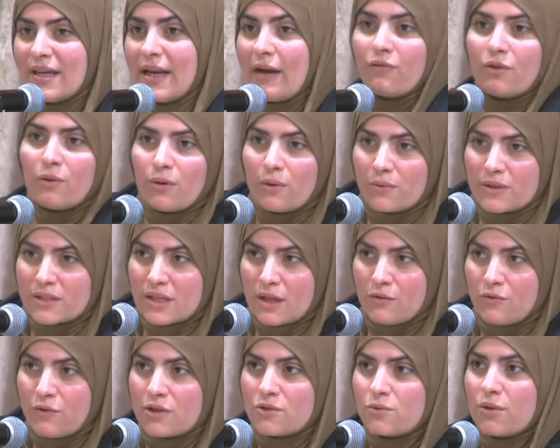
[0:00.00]
everyone was
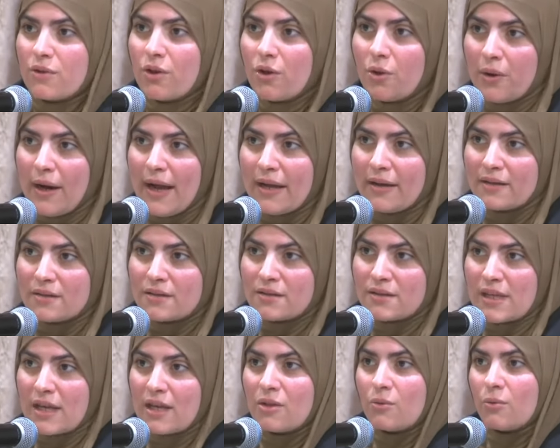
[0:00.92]
confused. Well, the Quran
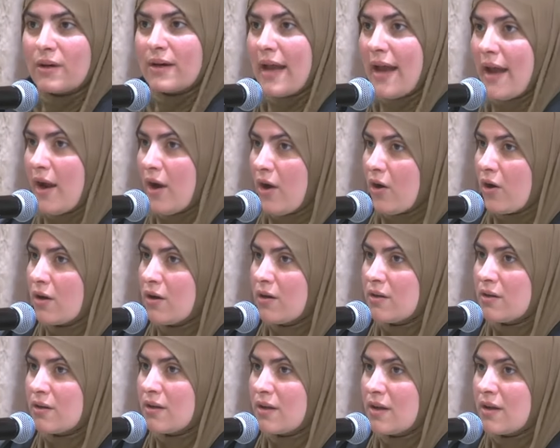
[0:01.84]
doesn't say the word
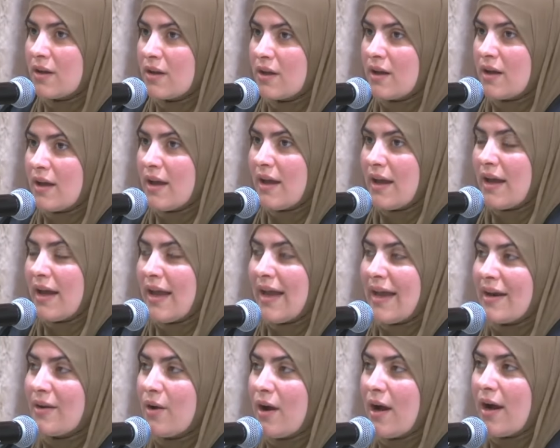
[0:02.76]
hair.
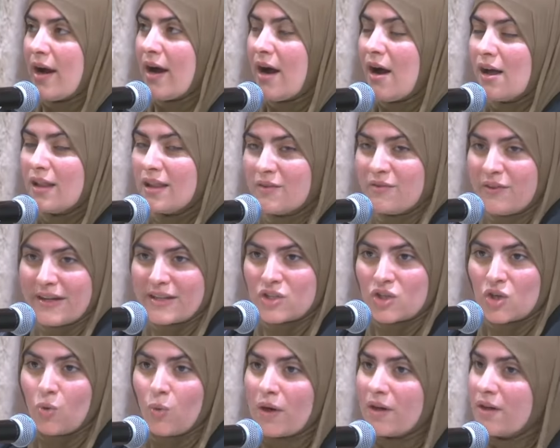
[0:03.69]
And all of
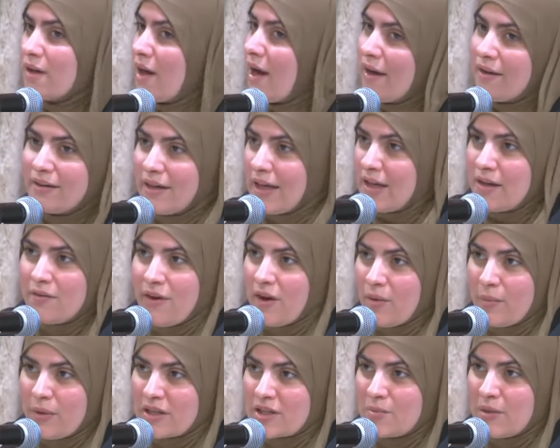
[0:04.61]
us who were not native
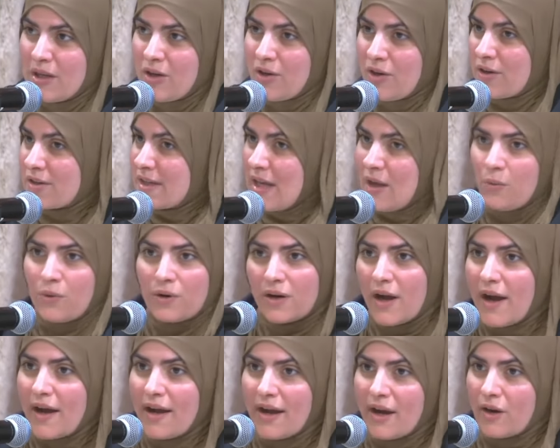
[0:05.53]
Arabic speakers and were
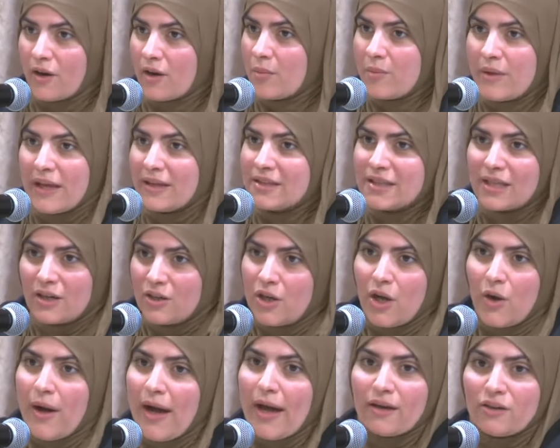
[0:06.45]
not Arab and didn't
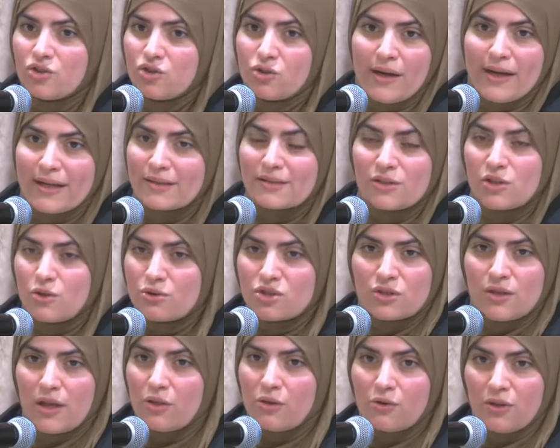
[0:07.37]
know how to tram
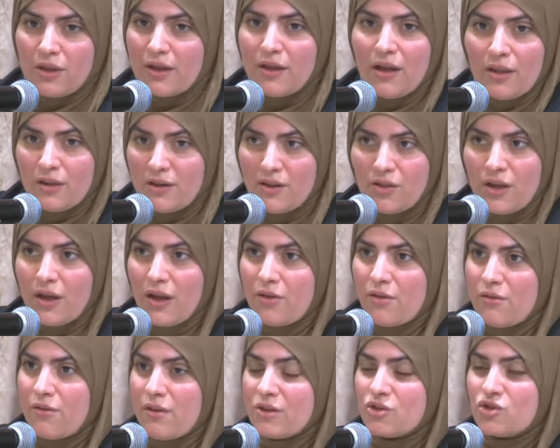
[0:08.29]
use other thing, anything
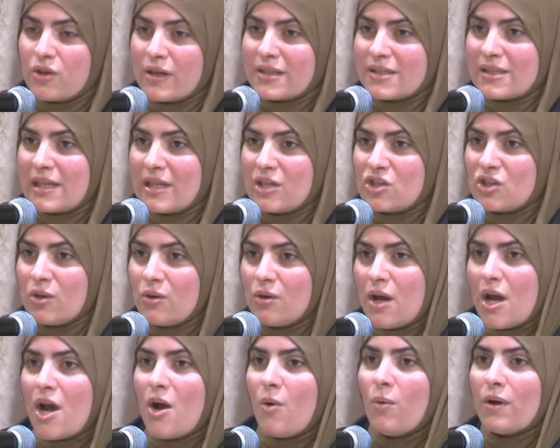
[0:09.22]
other than translation
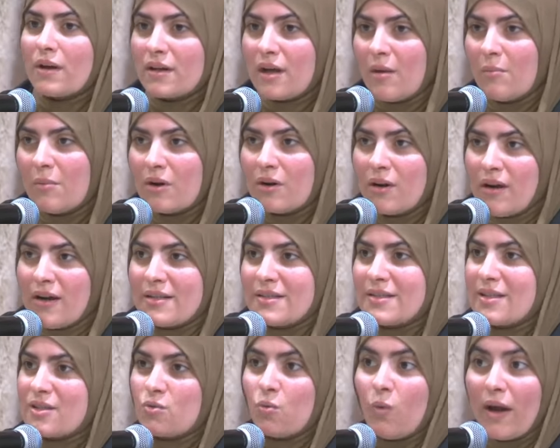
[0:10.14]
would come across
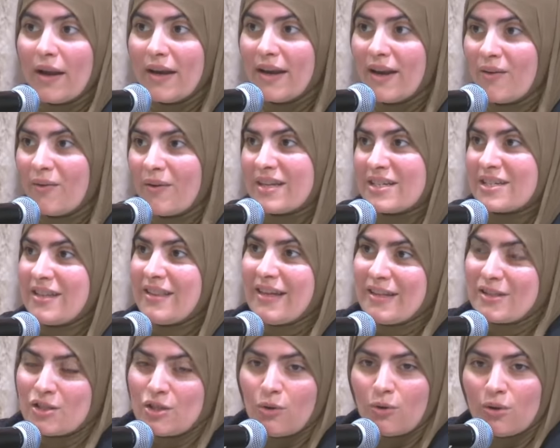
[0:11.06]
this one narration
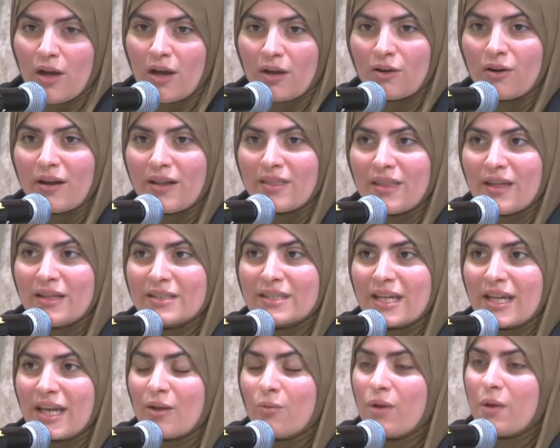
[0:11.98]
that's no longer
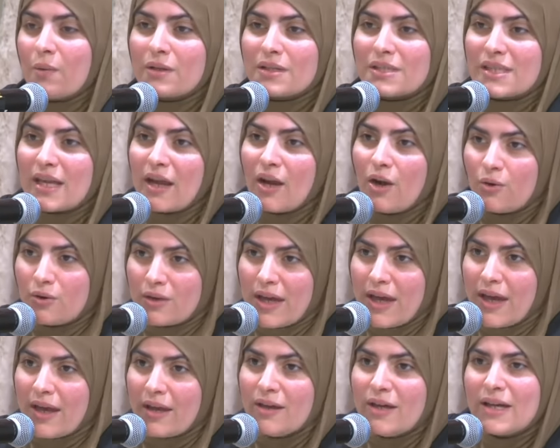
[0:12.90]
authentic, and we would say,
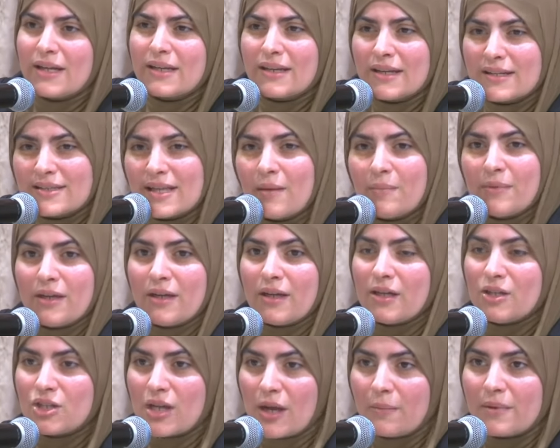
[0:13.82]
okay, does that mean
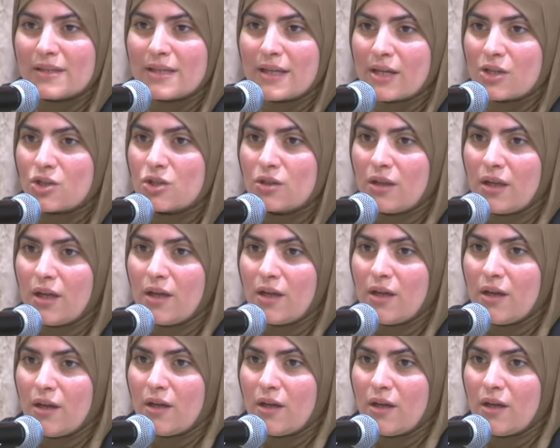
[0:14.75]
hijab is actually